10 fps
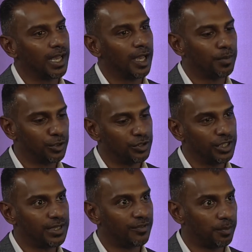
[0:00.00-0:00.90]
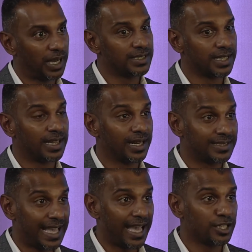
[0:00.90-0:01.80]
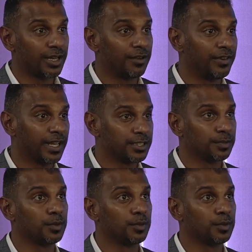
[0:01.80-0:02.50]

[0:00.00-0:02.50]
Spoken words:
But you need to have a mindset that is agile and flexible,